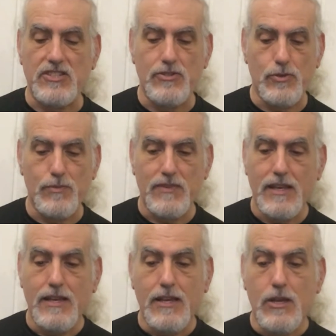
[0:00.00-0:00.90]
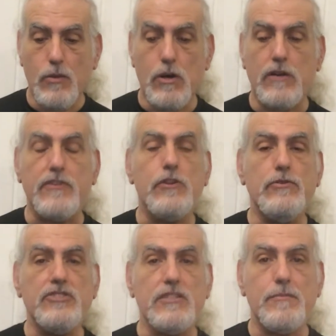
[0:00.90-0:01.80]
to do. Well, if you're
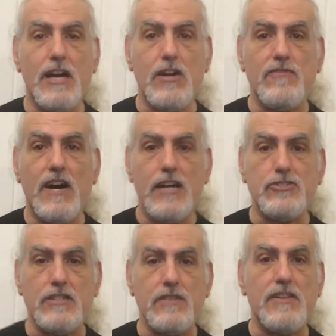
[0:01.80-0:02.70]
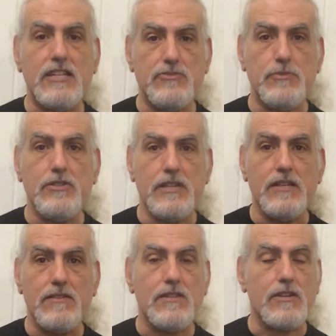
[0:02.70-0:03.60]
using the myofascia, if that's really
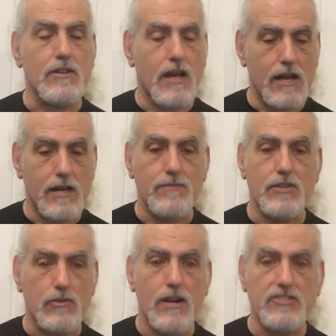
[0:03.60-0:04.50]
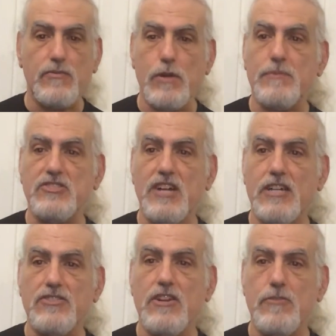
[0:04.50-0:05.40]
the crux of what
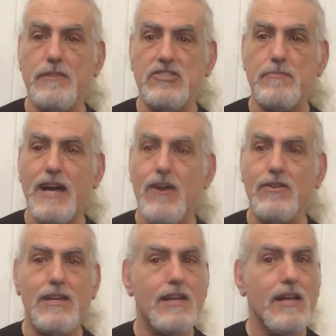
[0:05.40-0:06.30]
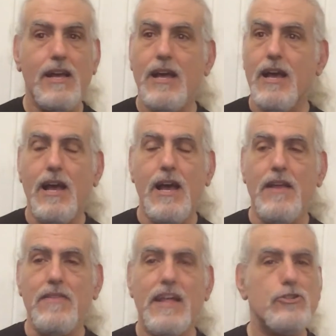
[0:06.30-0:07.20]
massage therapy is about,
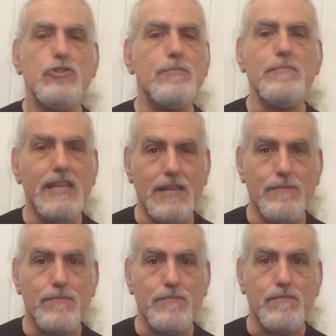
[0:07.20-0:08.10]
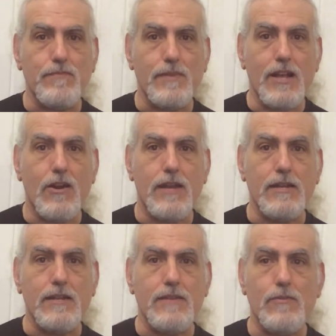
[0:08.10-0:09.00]
that shouldn't be, all right?
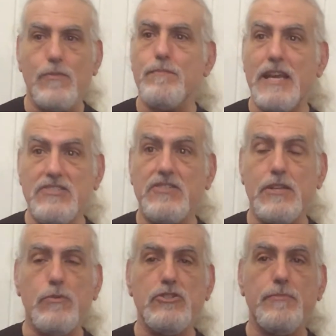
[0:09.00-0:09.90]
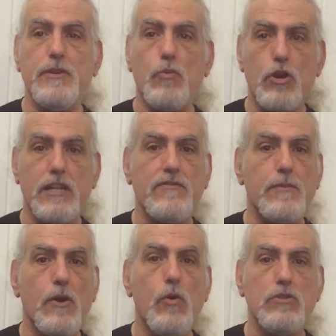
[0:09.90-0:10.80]
Basically, we should be working
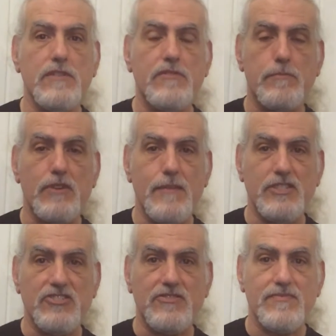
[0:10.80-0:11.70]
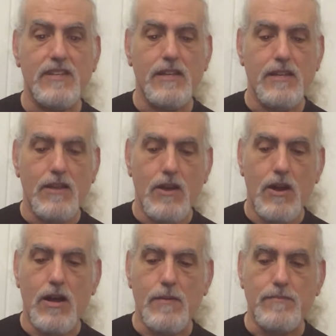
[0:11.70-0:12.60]
from a whole different premise.
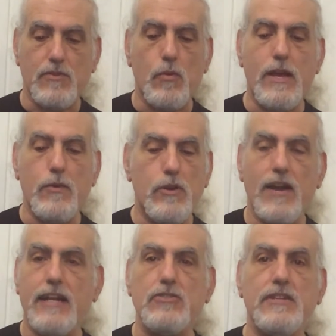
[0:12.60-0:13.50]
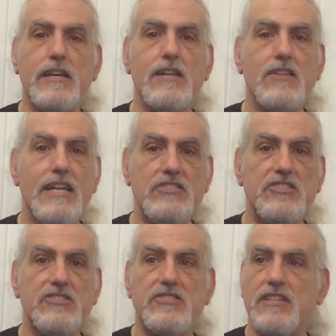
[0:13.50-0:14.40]
The way we're actually
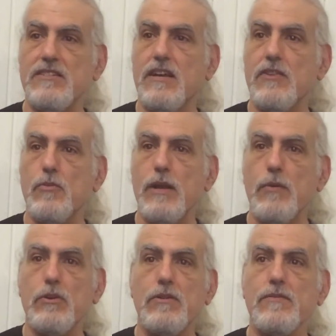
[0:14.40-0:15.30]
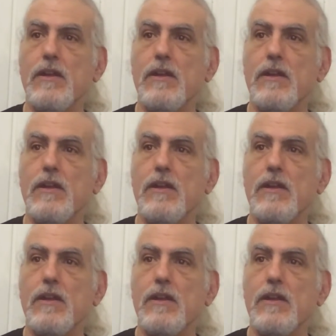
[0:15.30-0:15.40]
licensed and the way we're